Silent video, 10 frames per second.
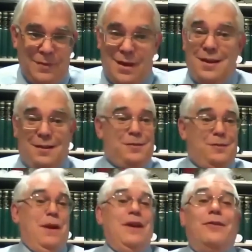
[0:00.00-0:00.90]

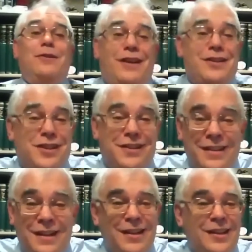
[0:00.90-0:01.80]
Pay no attention.
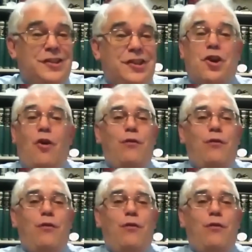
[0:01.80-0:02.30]
Just go